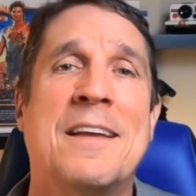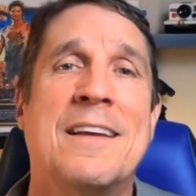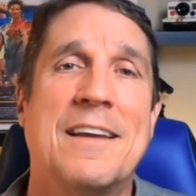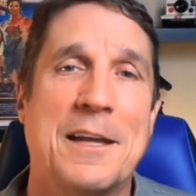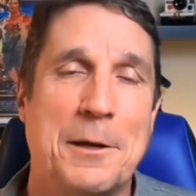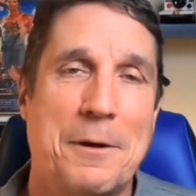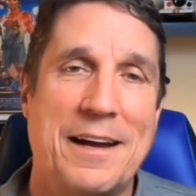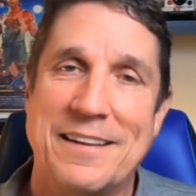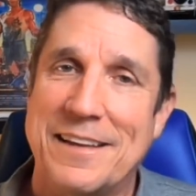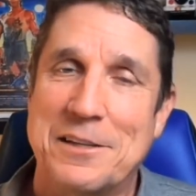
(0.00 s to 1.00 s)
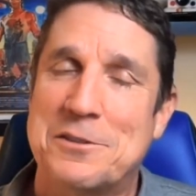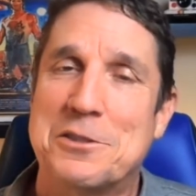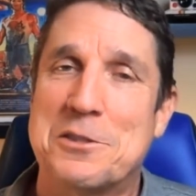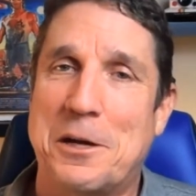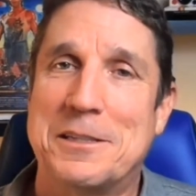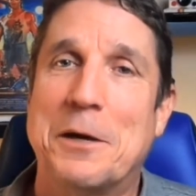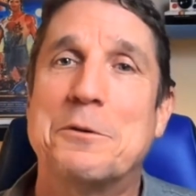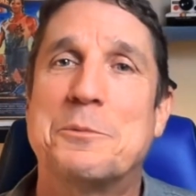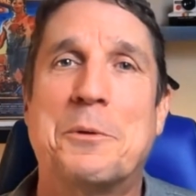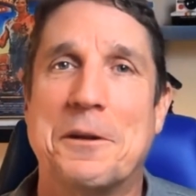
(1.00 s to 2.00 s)
Anyway, I just thought that
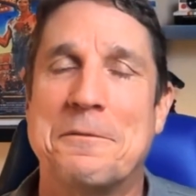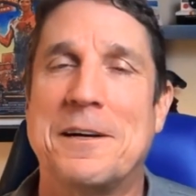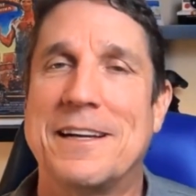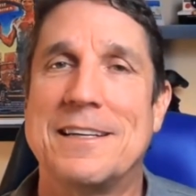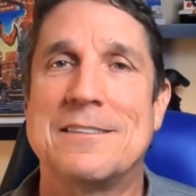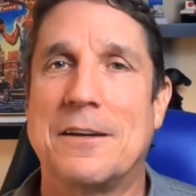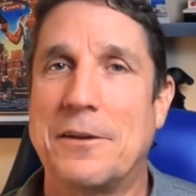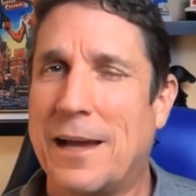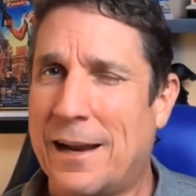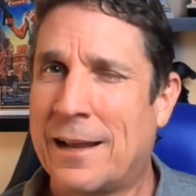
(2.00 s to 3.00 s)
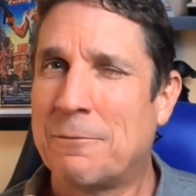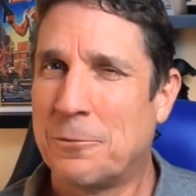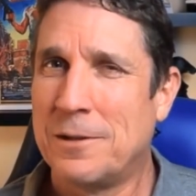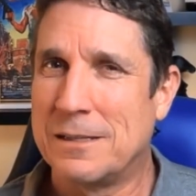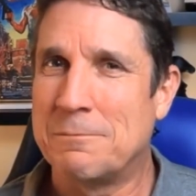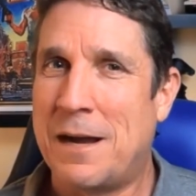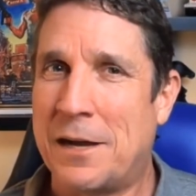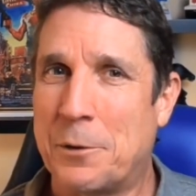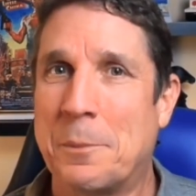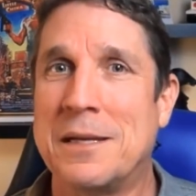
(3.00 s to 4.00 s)
was pretty funny. So you got to really mind
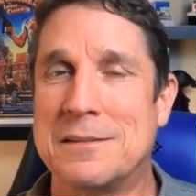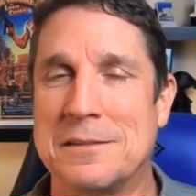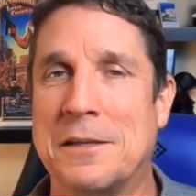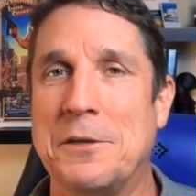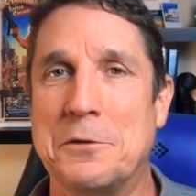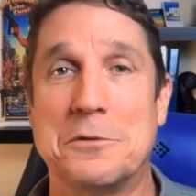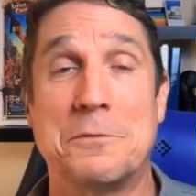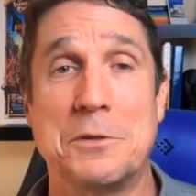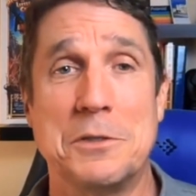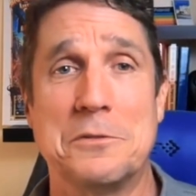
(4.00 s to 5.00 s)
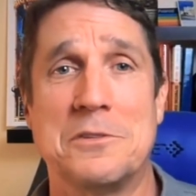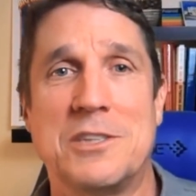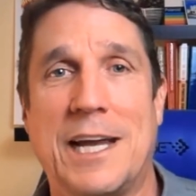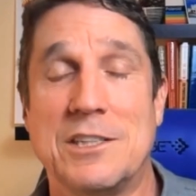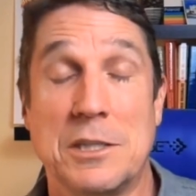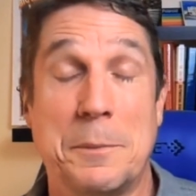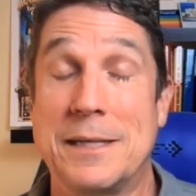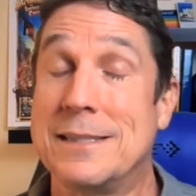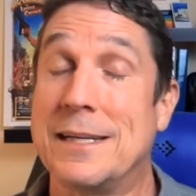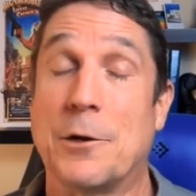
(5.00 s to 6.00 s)
your P's and Q's if you're using
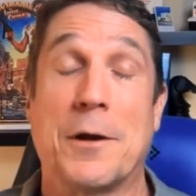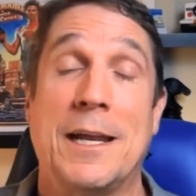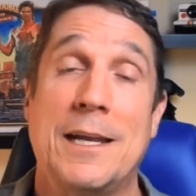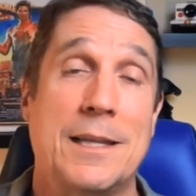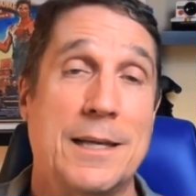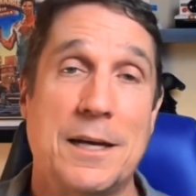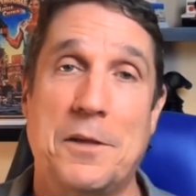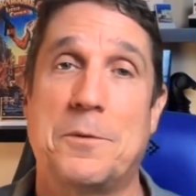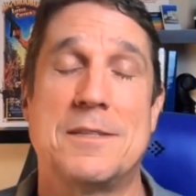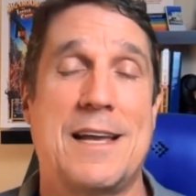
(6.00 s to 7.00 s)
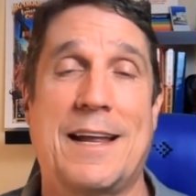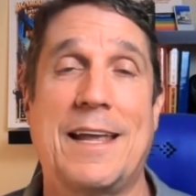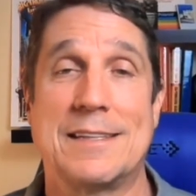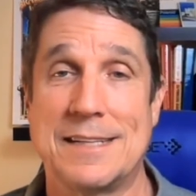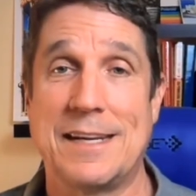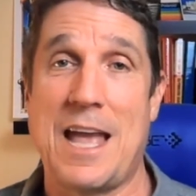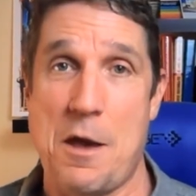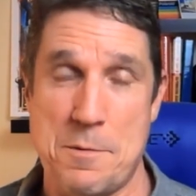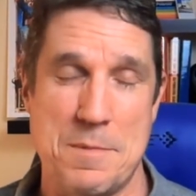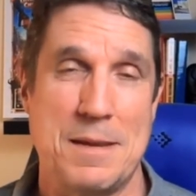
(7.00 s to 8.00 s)
ChatGPT or any of the other ones. I can't tell you how
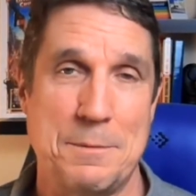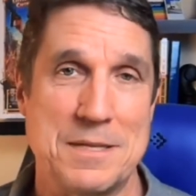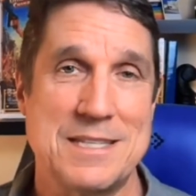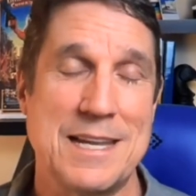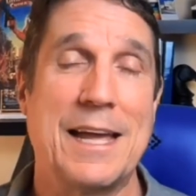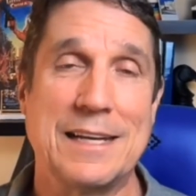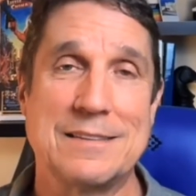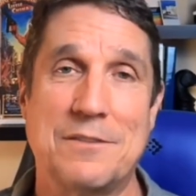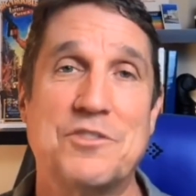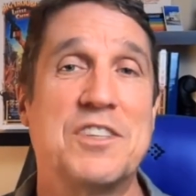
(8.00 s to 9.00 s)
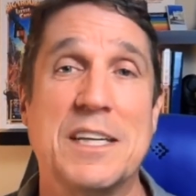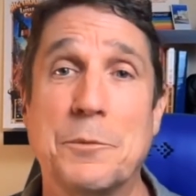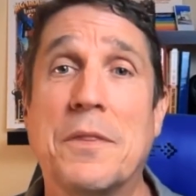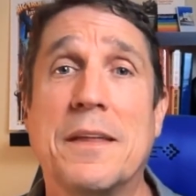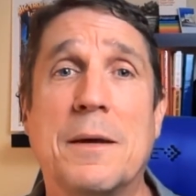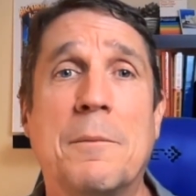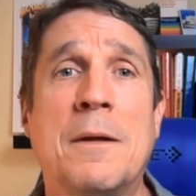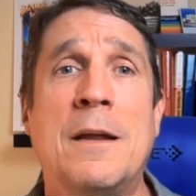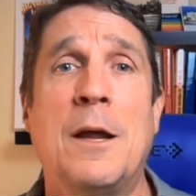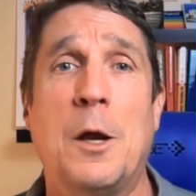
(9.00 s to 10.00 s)
many mistakes I've seen with them
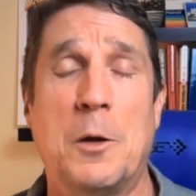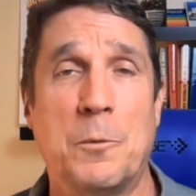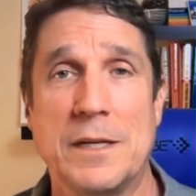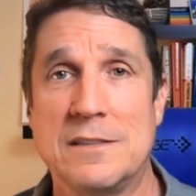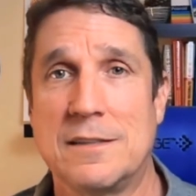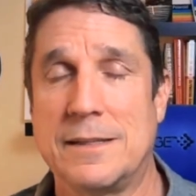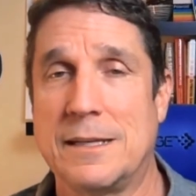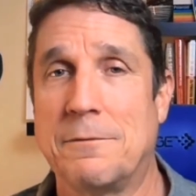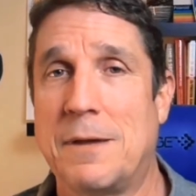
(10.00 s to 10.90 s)
recently.